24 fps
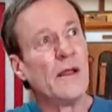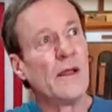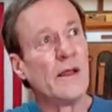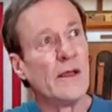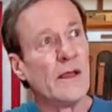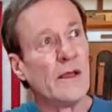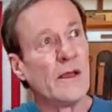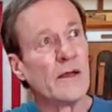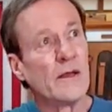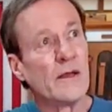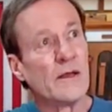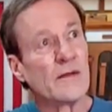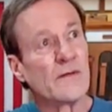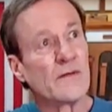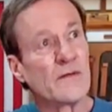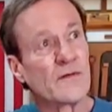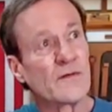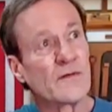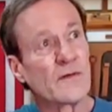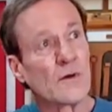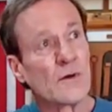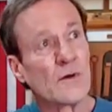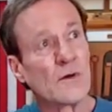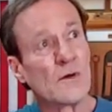And
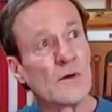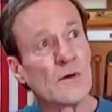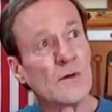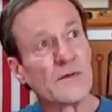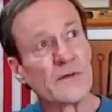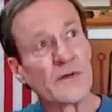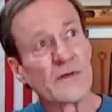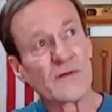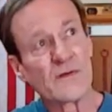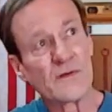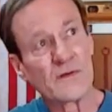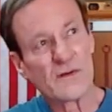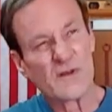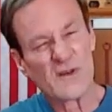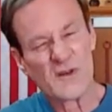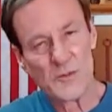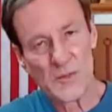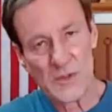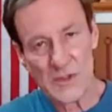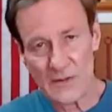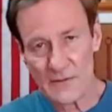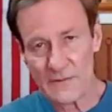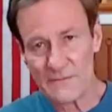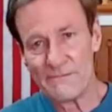so this is gonna
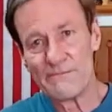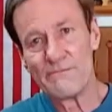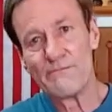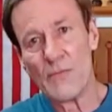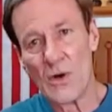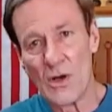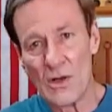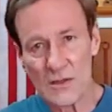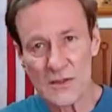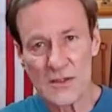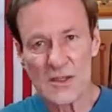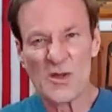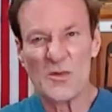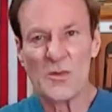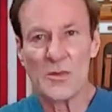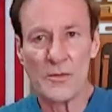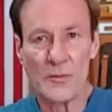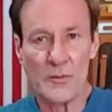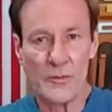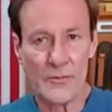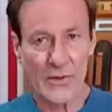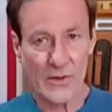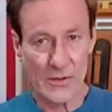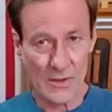be a
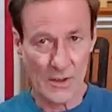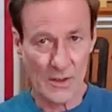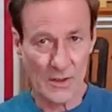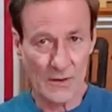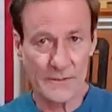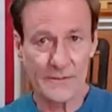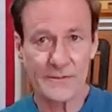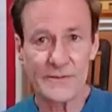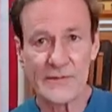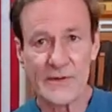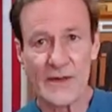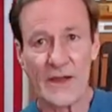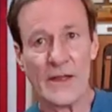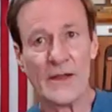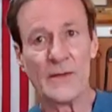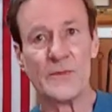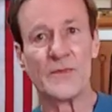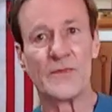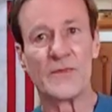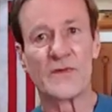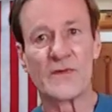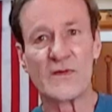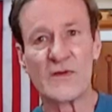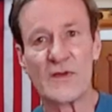multiple part
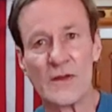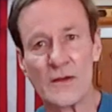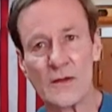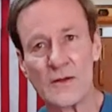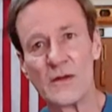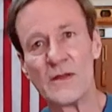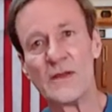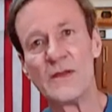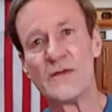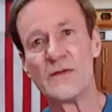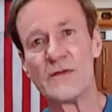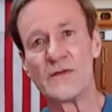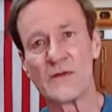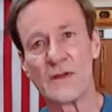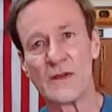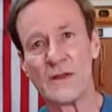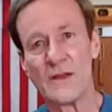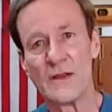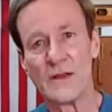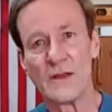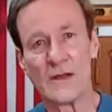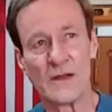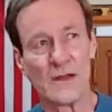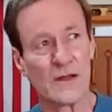type series
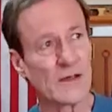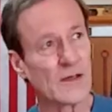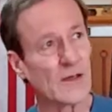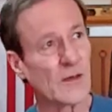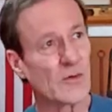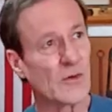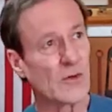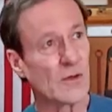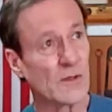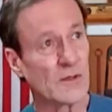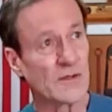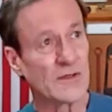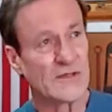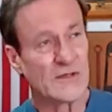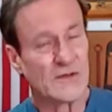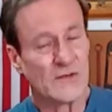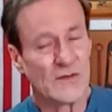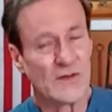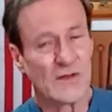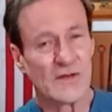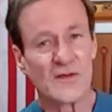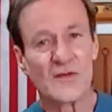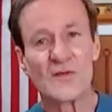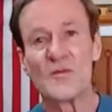and I'm gonna
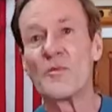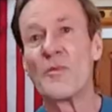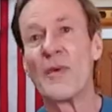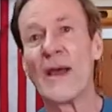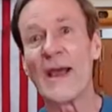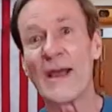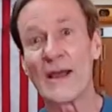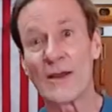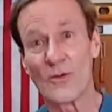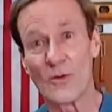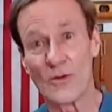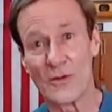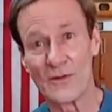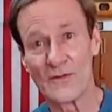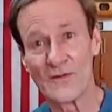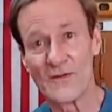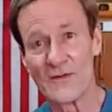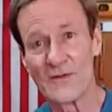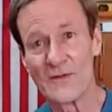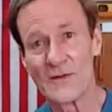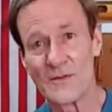do this backwards.